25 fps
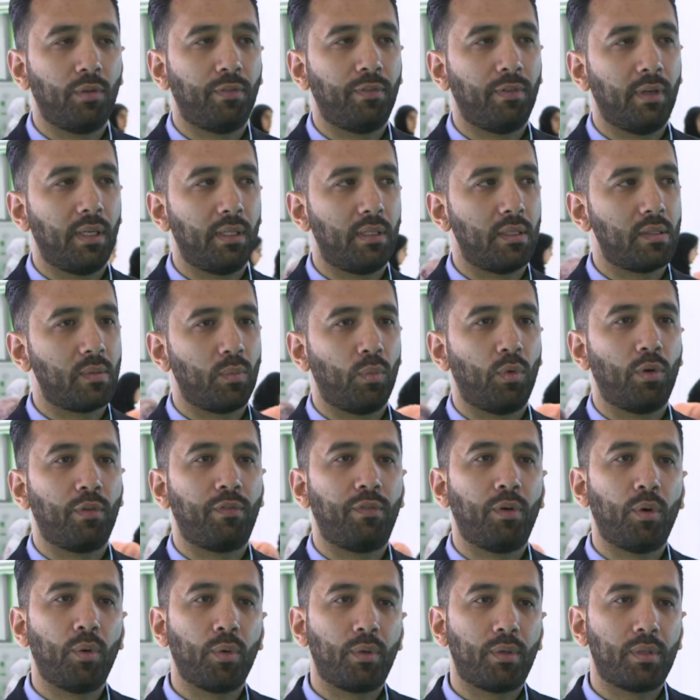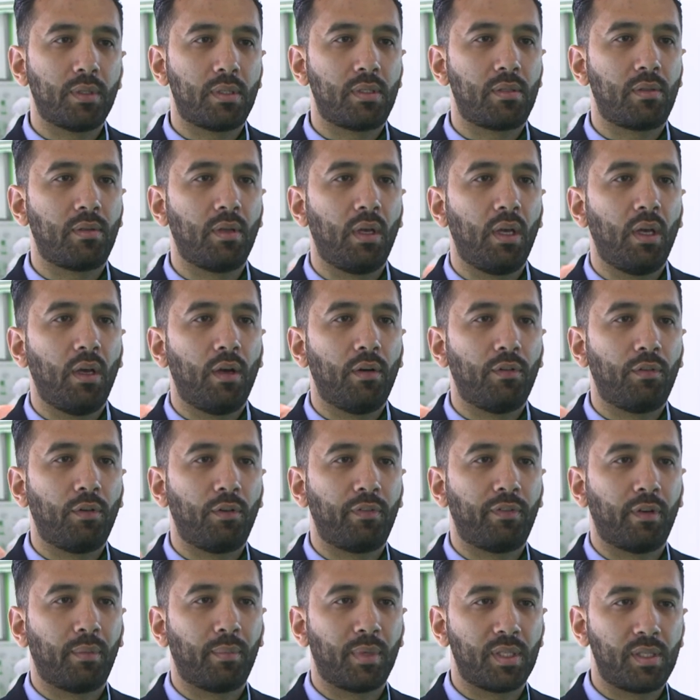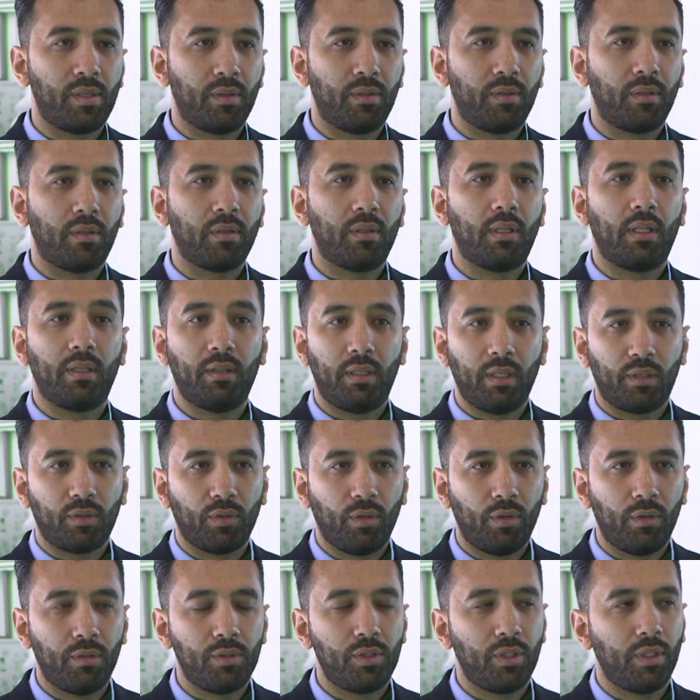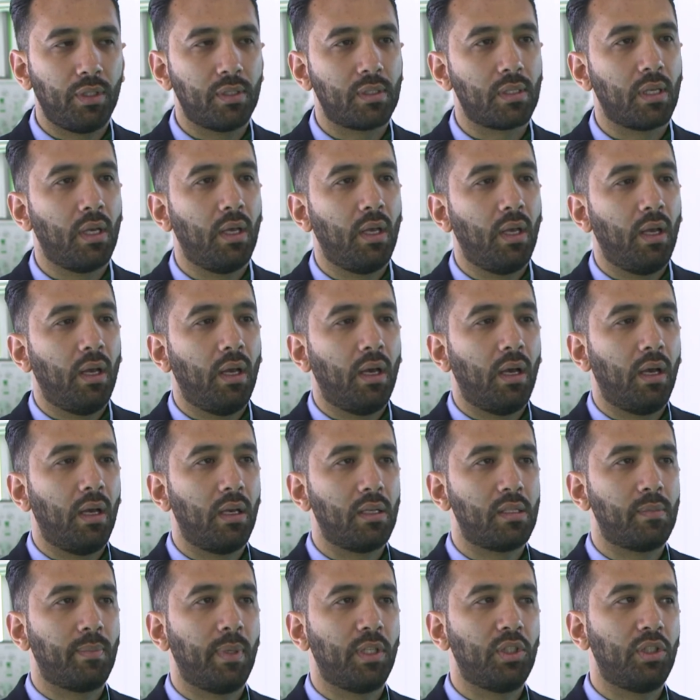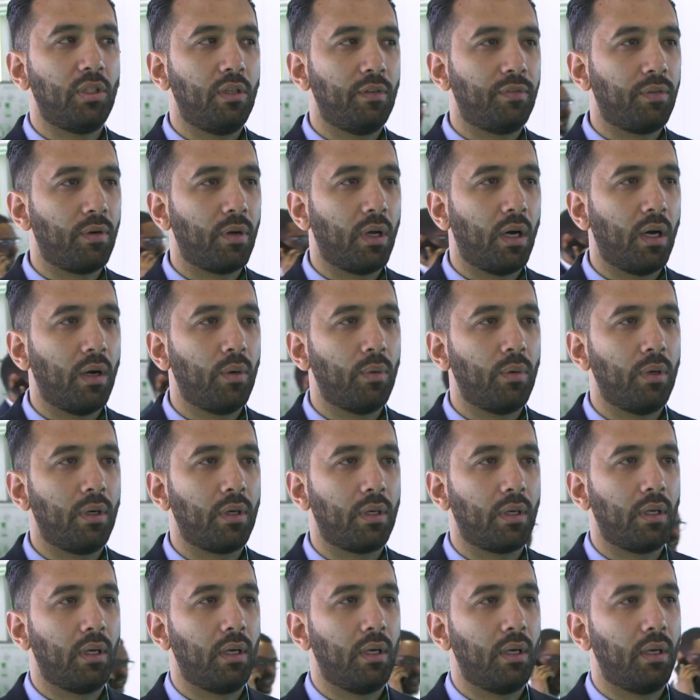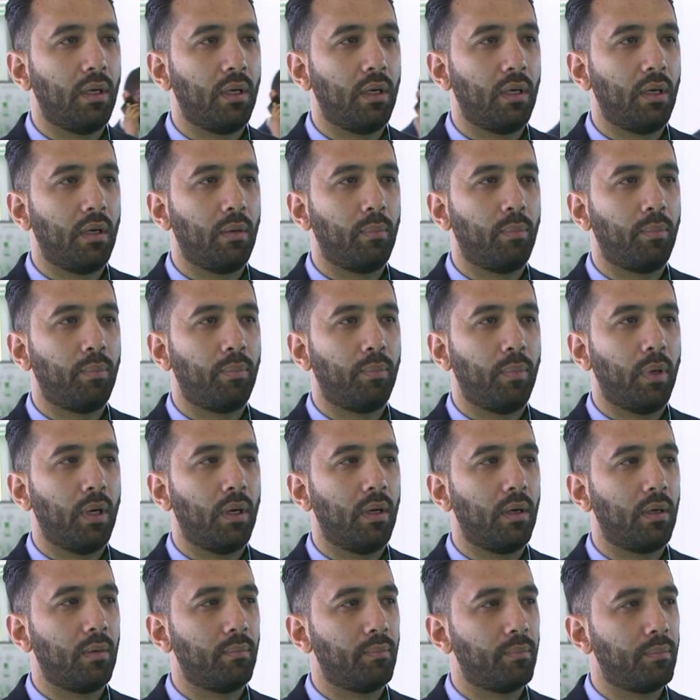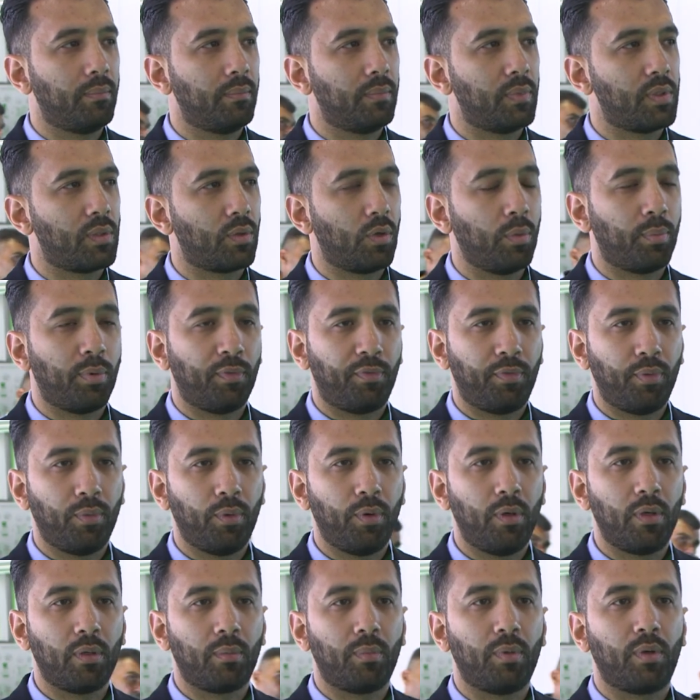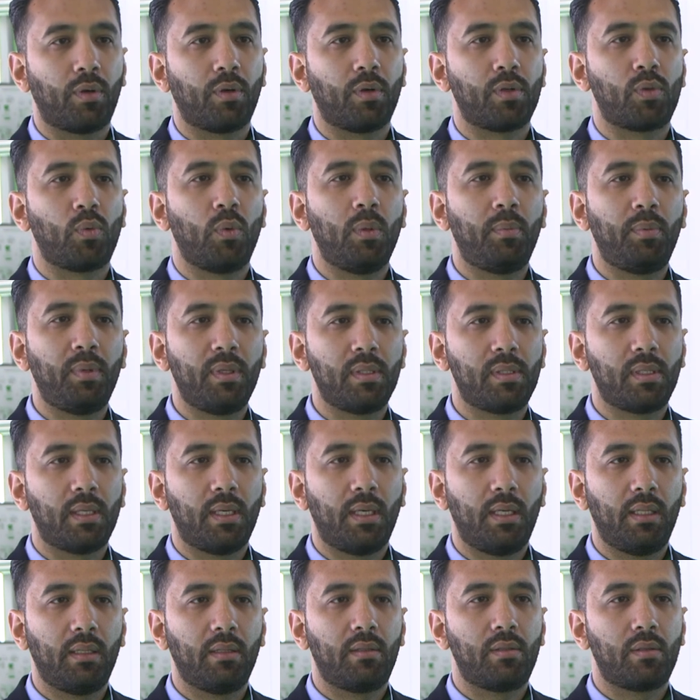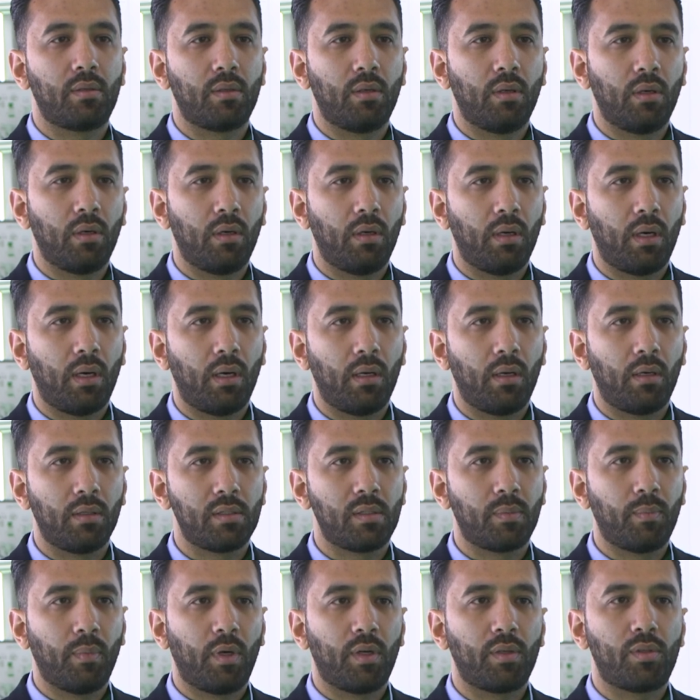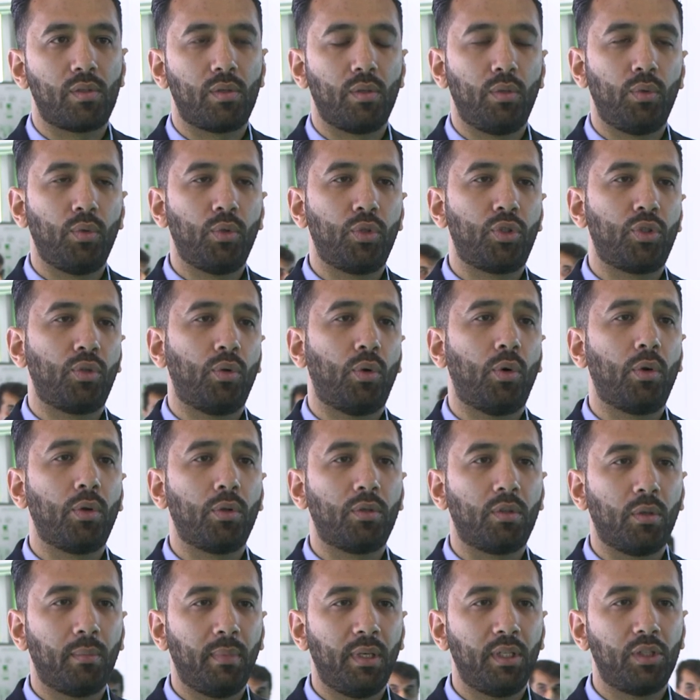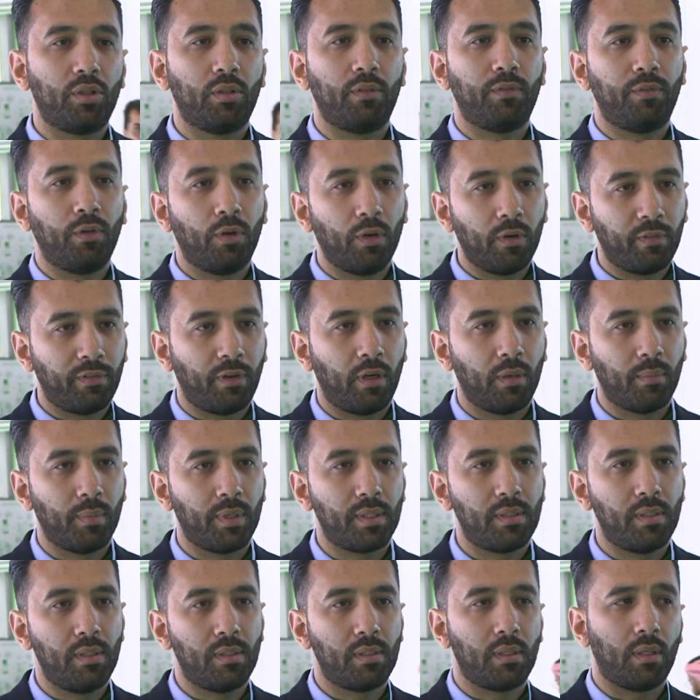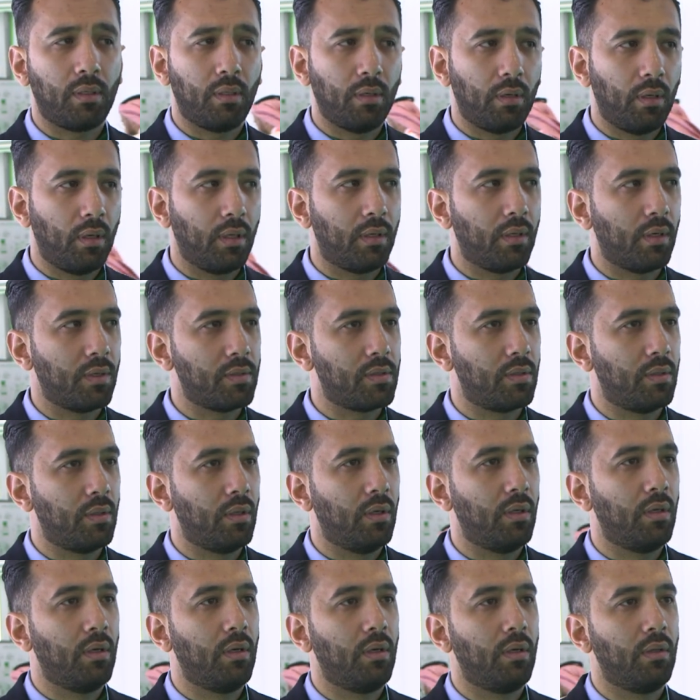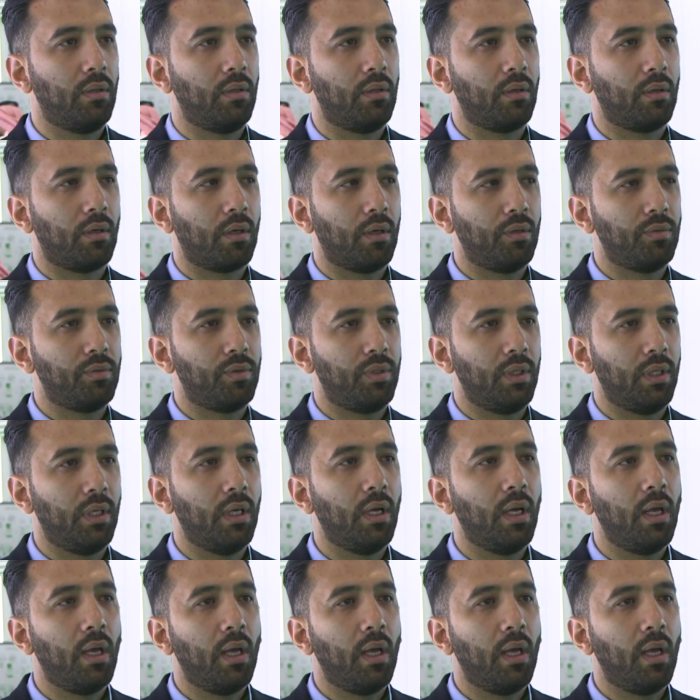DUPHAT is more focused for pharmaceutical and technologies, especially for our scope of work, because we present smart solution or automation for pharmacies across the country.